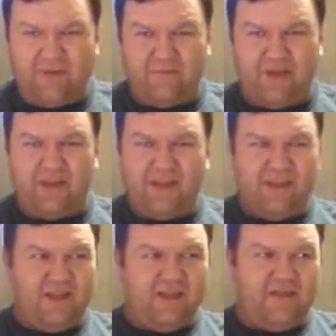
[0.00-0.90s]
I mean,
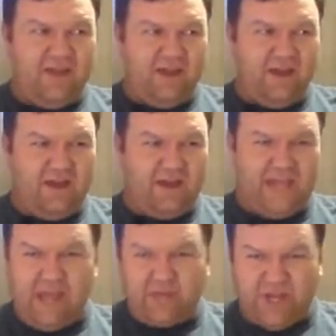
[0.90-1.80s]
the
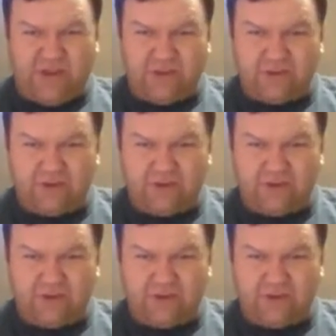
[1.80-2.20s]
Game Chasers